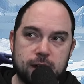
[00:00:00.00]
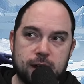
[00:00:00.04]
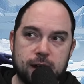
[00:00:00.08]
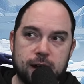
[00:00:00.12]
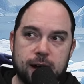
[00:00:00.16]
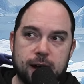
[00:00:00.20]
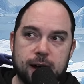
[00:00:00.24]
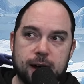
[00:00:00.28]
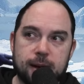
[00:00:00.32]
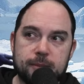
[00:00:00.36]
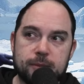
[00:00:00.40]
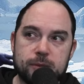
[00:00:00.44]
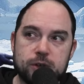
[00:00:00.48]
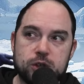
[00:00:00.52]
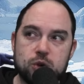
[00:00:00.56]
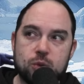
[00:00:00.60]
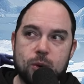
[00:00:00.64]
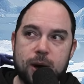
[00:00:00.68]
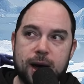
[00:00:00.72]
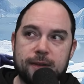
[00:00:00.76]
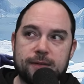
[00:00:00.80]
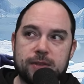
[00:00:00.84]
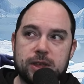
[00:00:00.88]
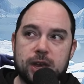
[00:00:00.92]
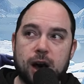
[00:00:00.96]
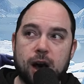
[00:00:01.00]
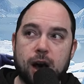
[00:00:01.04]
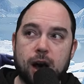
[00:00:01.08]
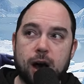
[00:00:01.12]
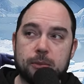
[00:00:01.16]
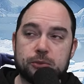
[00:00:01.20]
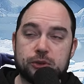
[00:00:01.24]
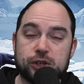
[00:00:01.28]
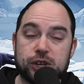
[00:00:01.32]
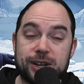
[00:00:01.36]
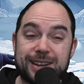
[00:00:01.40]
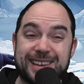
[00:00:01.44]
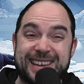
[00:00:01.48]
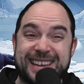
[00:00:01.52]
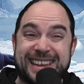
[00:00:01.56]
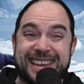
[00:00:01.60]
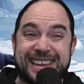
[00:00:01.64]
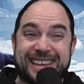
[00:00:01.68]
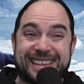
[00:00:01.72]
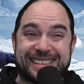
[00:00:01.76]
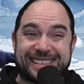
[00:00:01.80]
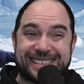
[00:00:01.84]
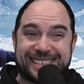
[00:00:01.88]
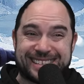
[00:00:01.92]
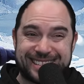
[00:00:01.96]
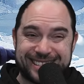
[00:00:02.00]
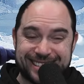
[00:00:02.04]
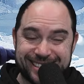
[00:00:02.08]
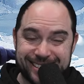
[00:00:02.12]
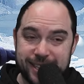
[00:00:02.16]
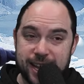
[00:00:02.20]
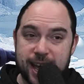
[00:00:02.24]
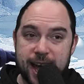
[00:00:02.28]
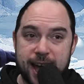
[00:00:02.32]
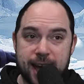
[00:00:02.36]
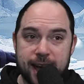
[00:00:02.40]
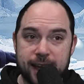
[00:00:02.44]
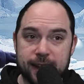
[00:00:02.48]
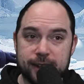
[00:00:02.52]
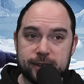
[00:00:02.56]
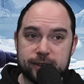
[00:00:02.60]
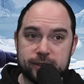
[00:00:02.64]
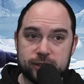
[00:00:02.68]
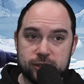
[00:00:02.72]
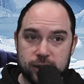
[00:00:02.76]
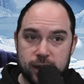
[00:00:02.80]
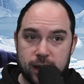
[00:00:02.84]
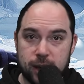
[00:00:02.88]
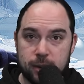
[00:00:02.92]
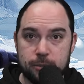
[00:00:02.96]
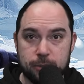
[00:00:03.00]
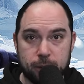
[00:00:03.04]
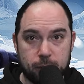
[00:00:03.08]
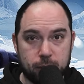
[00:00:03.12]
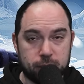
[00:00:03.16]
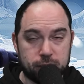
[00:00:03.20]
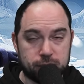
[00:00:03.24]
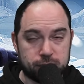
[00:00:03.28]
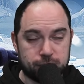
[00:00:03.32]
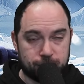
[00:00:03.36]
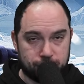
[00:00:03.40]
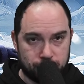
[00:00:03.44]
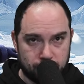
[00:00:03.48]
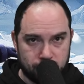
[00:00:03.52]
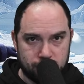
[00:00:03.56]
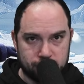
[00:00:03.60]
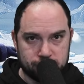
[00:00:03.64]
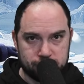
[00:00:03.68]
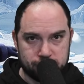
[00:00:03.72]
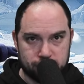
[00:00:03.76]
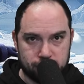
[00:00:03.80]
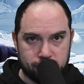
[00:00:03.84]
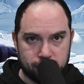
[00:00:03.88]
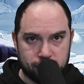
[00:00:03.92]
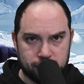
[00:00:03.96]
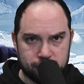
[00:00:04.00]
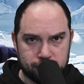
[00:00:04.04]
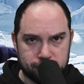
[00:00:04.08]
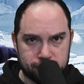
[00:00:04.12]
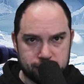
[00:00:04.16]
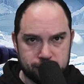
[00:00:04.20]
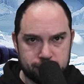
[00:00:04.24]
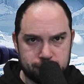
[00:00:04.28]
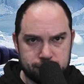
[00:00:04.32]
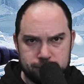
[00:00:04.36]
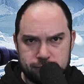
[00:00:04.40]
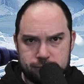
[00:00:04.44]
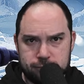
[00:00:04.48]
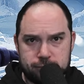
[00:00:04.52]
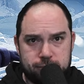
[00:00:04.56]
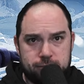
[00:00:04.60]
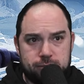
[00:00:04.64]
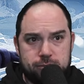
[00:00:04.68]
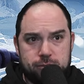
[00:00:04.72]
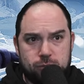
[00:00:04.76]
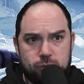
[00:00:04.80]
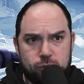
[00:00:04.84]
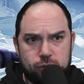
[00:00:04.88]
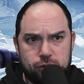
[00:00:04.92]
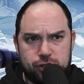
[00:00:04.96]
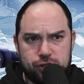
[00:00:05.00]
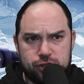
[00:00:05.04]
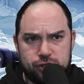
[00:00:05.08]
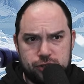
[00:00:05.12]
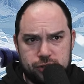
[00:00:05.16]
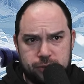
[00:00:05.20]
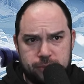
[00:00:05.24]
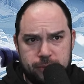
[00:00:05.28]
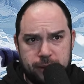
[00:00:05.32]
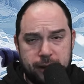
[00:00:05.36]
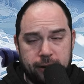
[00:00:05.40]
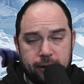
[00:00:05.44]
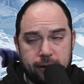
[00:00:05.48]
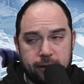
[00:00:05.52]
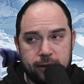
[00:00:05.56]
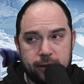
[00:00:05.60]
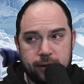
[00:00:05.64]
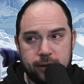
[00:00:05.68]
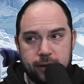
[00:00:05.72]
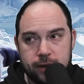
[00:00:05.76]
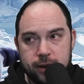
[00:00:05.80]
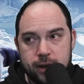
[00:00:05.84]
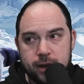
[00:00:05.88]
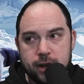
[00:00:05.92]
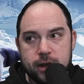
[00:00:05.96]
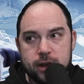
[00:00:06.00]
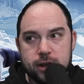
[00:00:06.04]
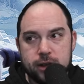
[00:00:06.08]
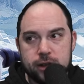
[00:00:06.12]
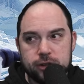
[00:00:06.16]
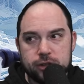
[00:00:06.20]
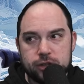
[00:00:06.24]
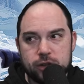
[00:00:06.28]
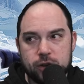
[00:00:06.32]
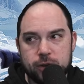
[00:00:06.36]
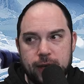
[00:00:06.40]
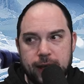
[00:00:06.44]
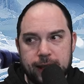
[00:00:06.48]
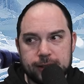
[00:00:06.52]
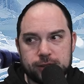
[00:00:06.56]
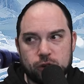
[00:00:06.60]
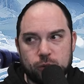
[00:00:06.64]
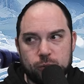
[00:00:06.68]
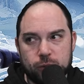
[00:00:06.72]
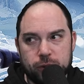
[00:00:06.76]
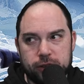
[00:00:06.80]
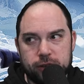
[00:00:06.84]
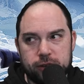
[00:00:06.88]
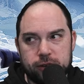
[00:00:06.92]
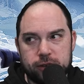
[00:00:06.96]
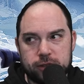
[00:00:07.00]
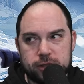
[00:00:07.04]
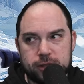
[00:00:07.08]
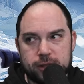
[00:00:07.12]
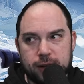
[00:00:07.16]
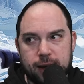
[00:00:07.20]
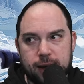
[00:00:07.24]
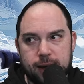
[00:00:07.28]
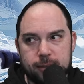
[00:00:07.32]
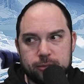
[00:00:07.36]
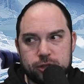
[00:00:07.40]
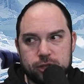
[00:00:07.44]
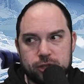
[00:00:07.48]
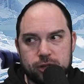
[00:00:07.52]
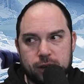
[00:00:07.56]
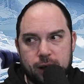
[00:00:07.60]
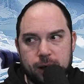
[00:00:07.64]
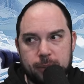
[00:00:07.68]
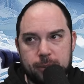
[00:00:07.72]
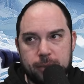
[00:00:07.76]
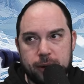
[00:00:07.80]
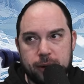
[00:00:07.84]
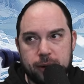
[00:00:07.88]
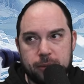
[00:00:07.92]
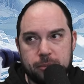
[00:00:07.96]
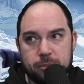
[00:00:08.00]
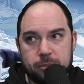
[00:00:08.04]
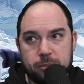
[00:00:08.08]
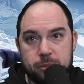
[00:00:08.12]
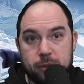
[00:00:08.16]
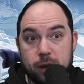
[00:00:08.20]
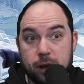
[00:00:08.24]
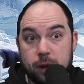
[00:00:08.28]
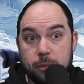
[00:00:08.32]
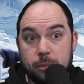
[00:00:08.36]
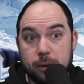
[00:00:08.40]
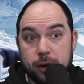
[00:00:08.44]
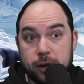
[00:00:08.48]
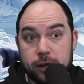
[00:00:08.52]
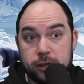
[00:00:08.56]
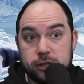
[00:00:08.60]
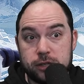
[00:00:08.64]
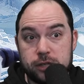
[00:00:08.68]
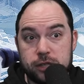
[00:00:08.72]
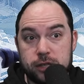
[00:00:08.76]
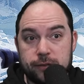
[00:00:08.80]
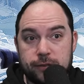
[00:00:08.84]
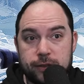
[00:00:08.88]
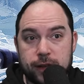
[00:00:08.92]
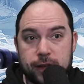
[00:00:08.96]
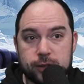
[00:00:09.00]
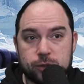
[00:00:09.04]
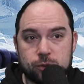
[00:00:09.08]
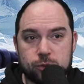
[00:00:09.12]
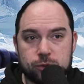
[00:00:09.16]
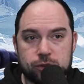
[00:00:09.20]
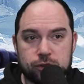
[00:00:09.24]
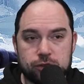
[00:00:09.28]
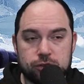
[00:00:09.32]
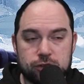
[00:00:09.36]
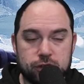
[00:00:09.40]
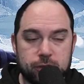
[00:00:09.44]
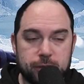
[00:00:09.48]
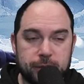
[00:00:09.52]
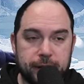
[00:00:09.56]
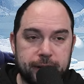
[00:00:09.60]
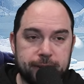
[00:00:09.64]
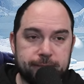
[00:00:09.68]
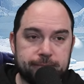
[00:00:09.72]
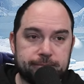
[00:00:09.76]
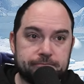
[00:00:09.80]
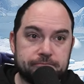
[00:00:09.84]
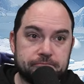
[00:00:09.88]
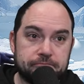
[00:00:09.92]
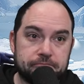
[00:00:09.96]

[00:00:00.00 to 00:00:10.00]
you have the option instead to get bonus Frost Stars, which is just better. So that's a really good time to top up a bunch if that's what you're doing.